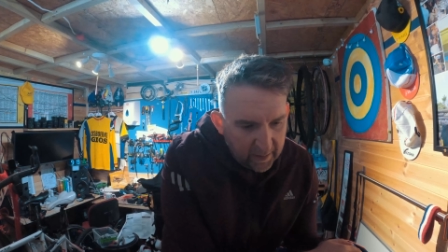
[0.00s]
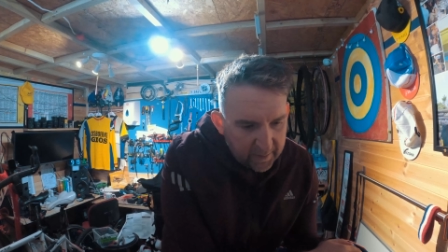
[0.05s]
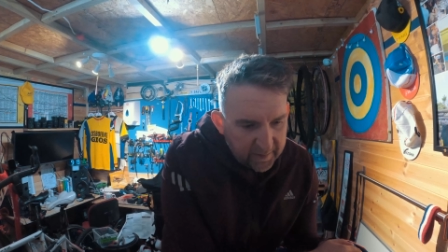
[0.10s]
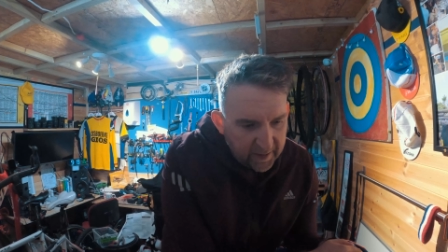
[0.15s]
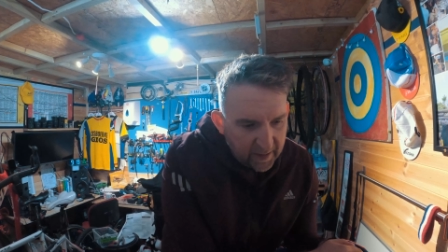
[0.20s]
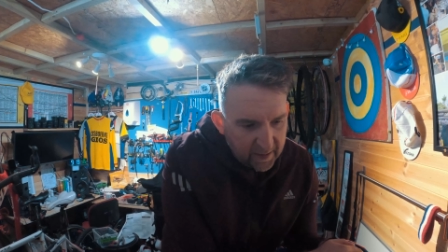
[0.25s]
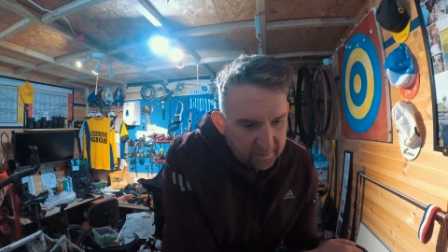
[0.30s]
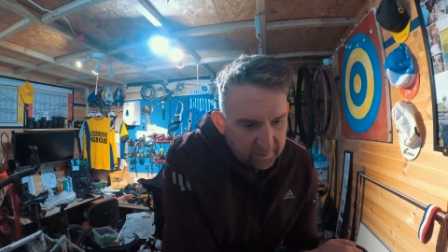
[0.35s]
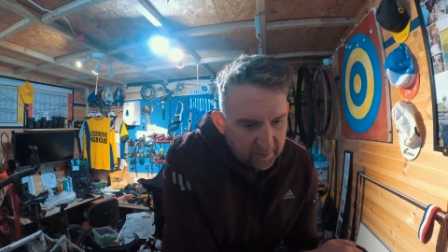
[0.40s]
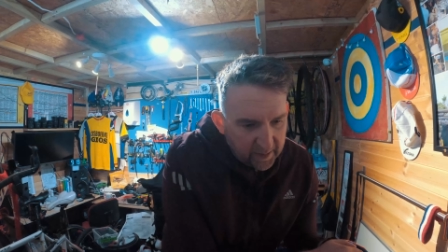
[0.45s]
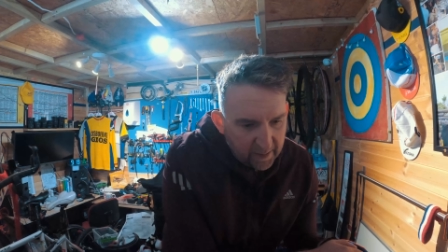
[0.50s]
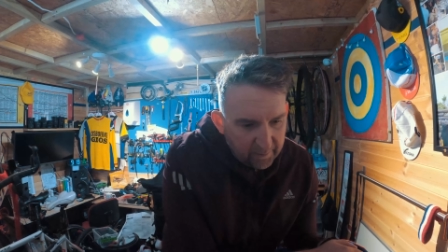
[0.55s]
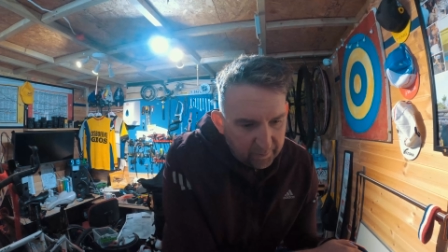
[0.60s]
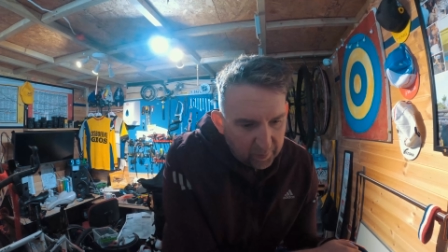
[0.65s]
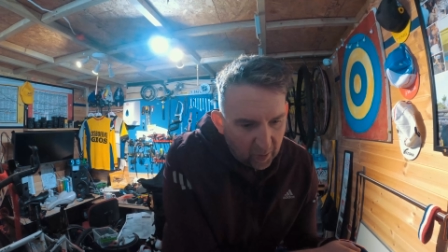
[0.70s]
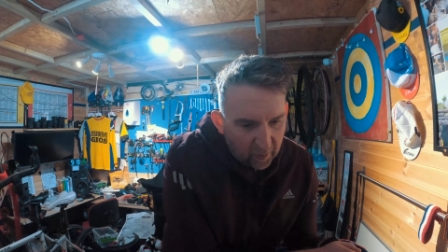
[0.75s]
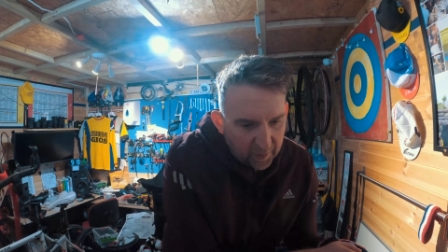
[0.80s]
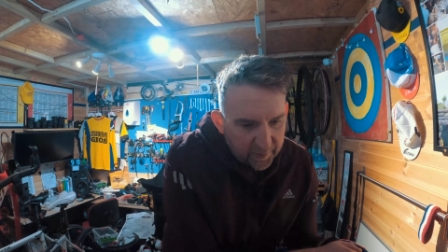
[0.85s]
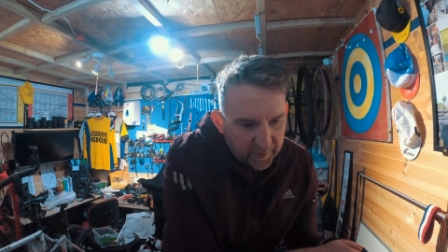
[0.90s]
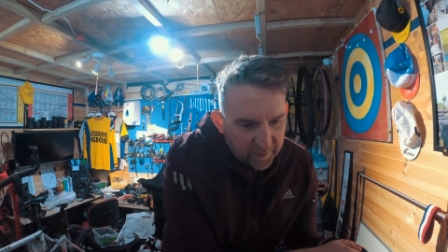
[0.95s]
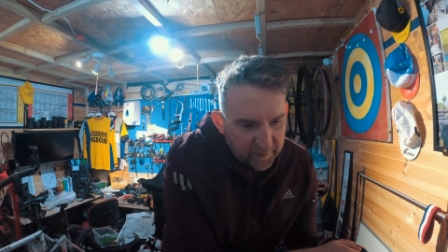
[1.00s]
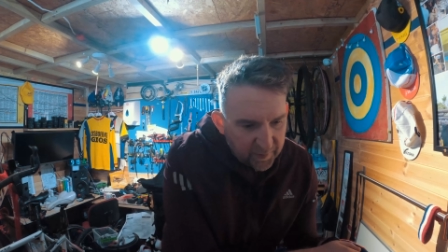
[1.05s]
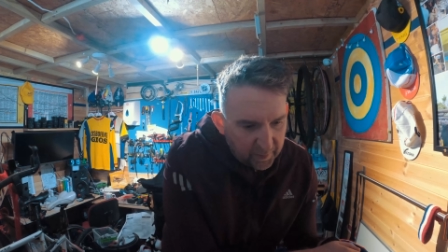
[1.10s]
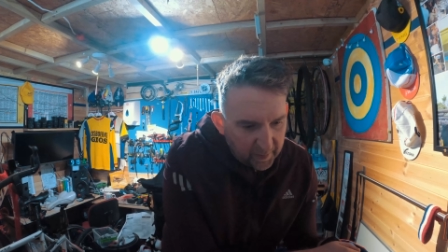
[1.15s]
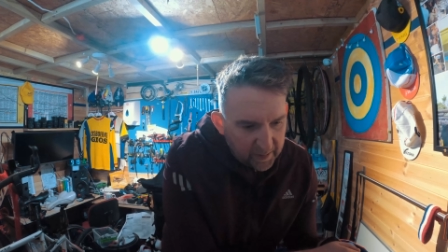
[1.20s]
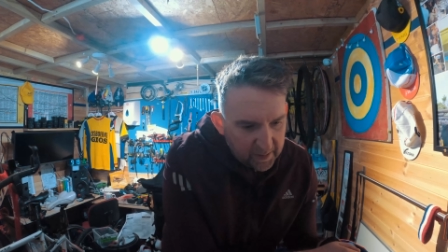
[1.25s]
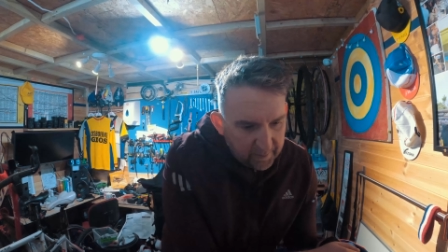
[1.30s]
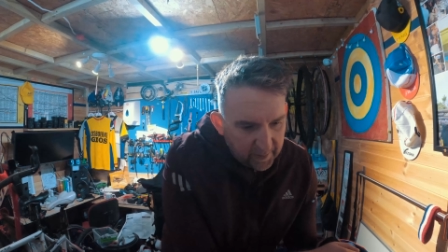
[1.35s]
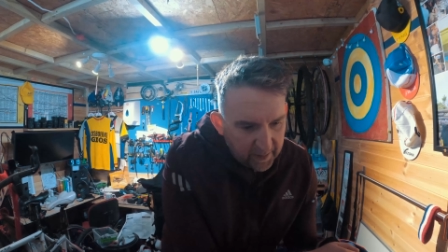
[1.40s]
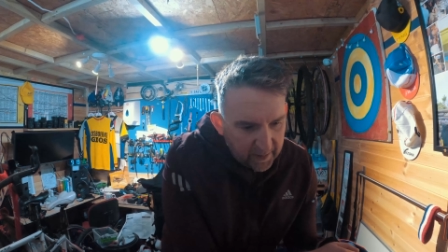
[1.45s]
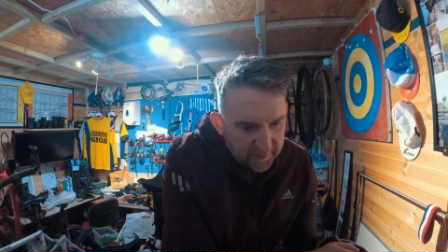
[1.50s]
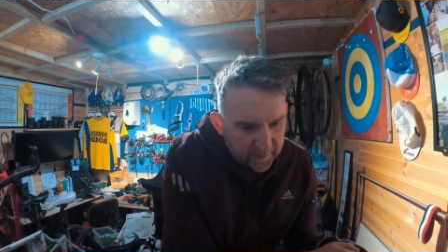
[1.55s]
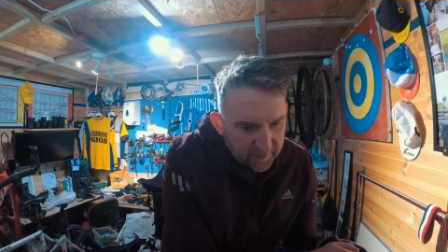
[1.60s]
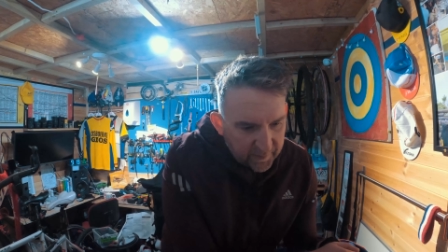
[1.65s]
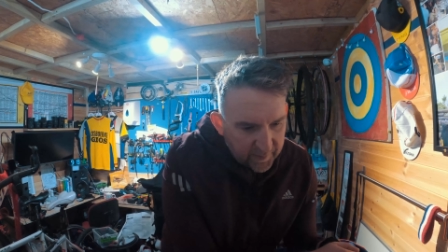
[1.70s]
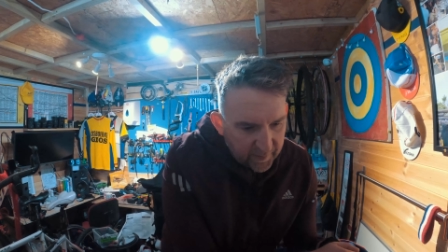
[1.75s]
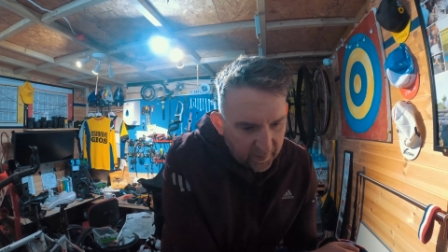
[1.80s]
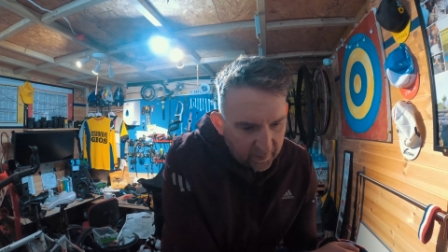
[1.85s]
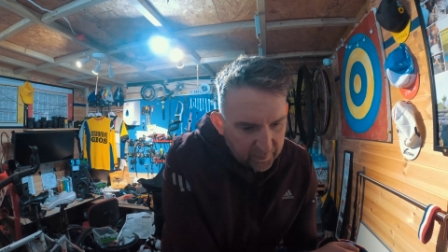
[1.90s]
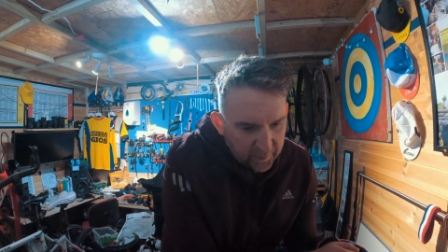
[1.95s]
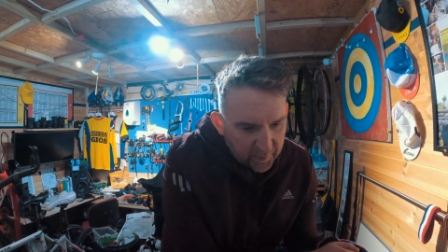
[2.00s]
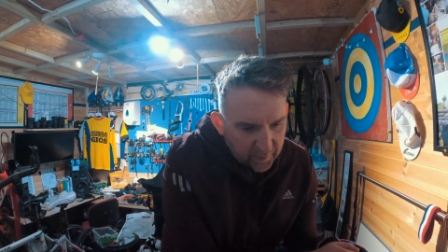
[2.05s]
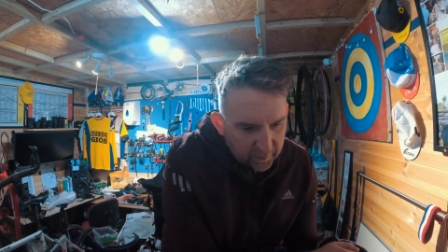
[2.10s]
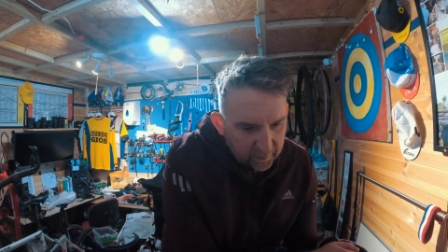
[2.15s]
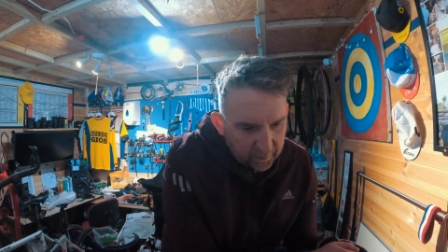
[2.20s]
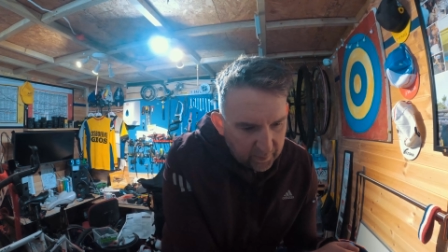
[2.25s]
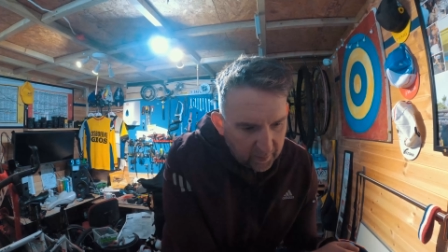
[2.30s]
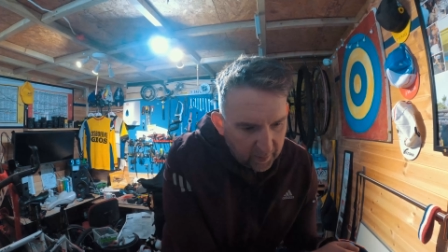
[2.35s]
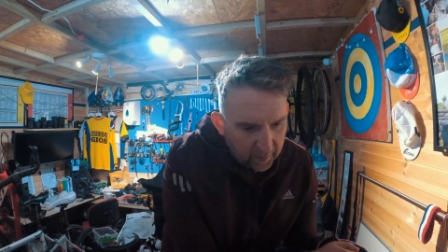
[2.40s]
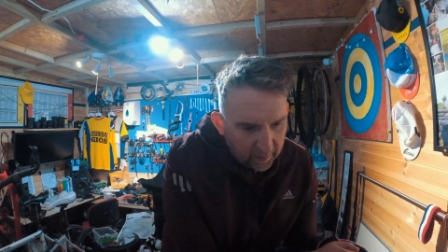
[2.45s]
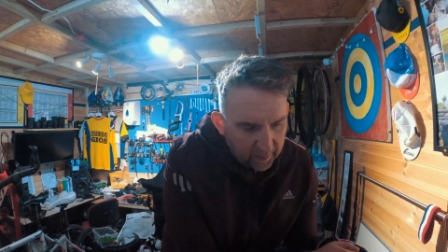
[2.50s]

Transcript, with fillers: 10-minute block, so 20 minutes in total.